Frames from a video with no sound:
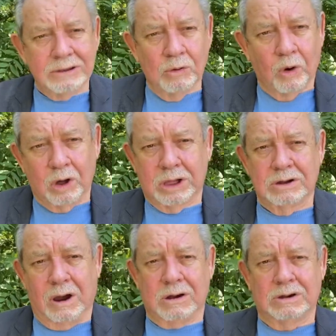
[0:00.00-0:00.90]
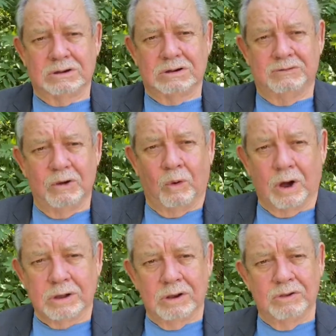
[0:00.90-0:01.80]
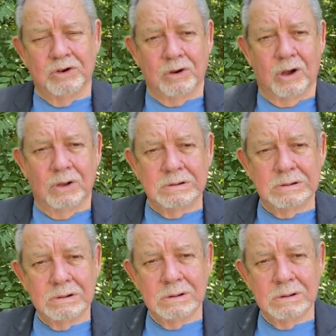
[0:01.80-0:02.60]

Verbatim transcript: You walk in darkness if you're walking in your own.